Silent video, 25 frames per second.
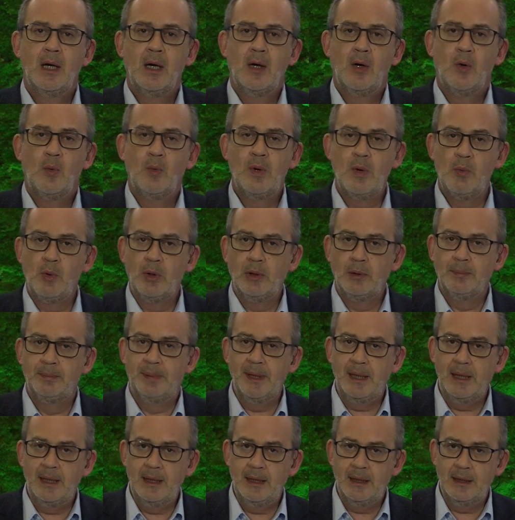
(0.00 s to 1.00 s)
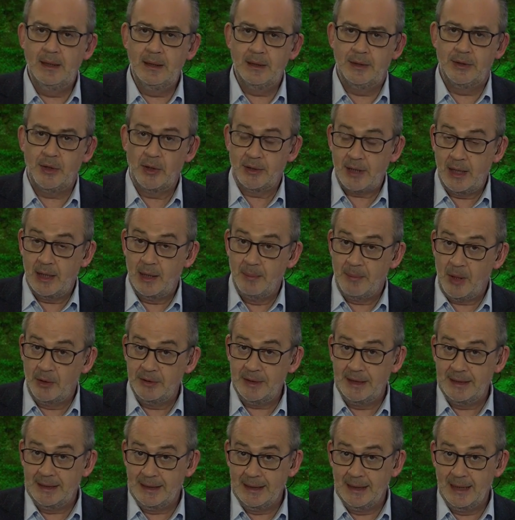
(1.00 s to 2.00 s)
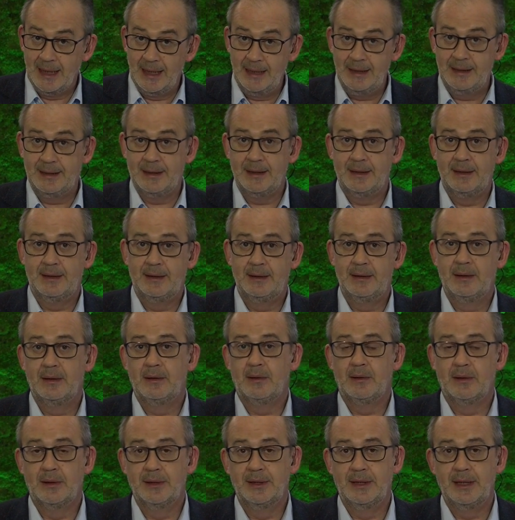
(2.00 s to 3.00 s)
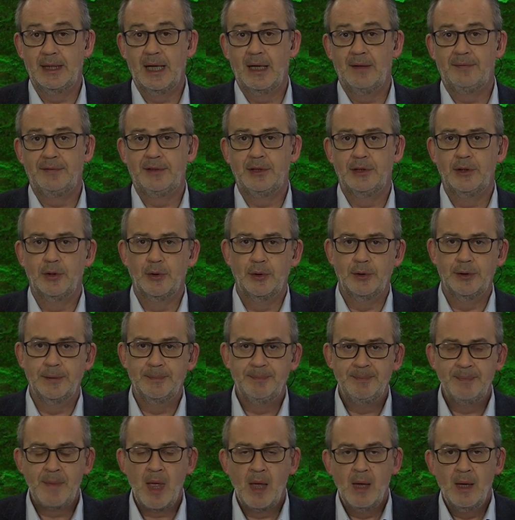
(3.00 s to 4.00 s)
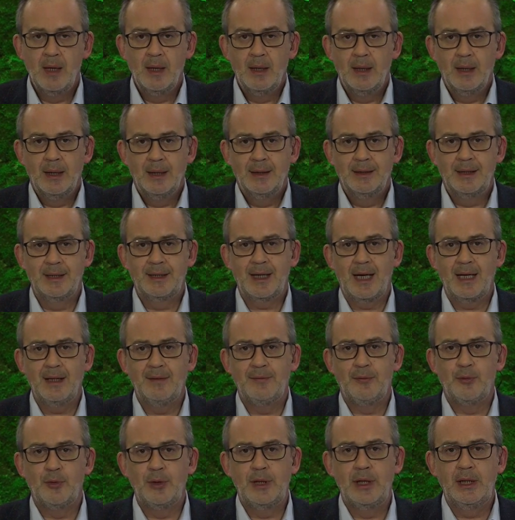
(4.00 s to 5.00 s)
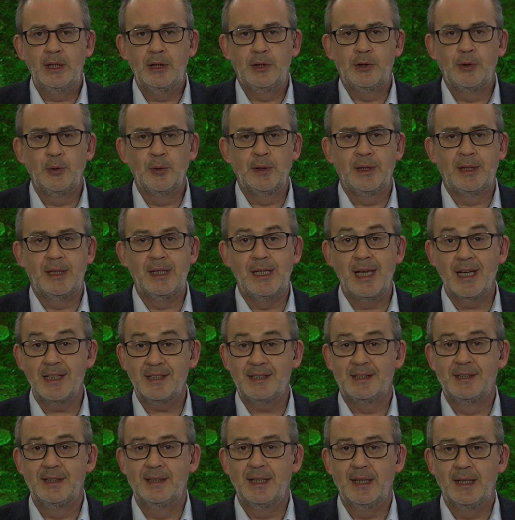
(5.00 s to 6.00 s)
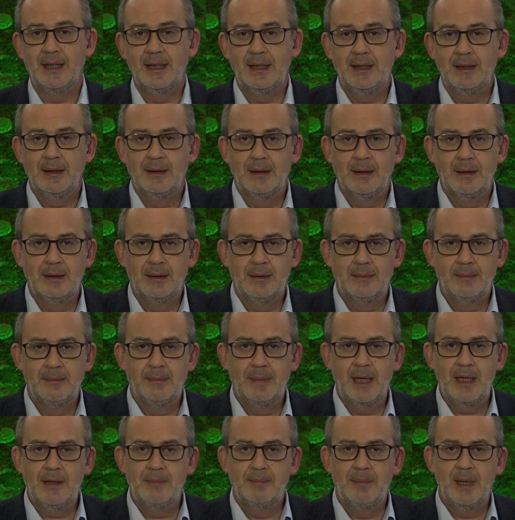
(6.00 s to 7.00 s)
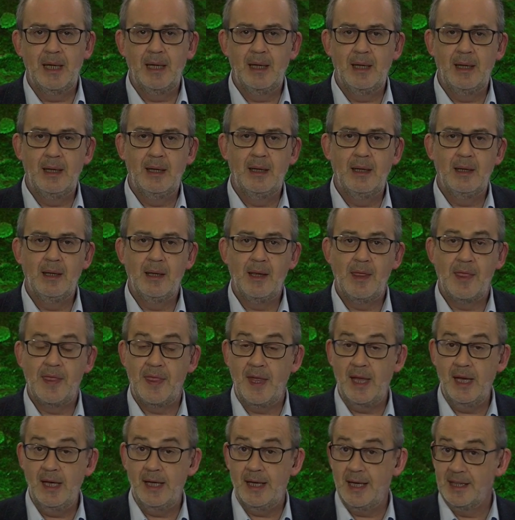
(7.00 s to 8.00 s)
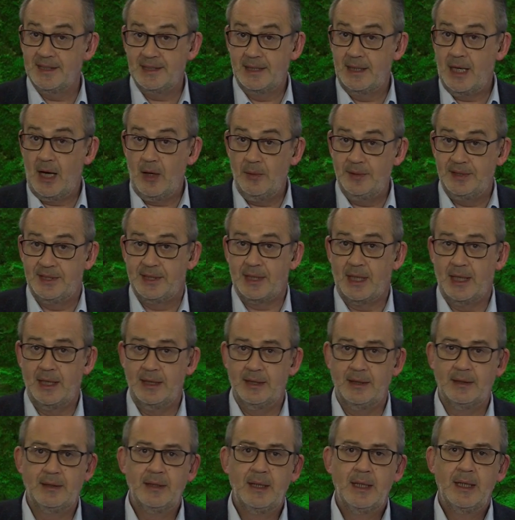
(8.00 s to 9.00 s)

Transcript: we will be talking about it later on the afternoon. The dive we took yesterday made me think as an outsider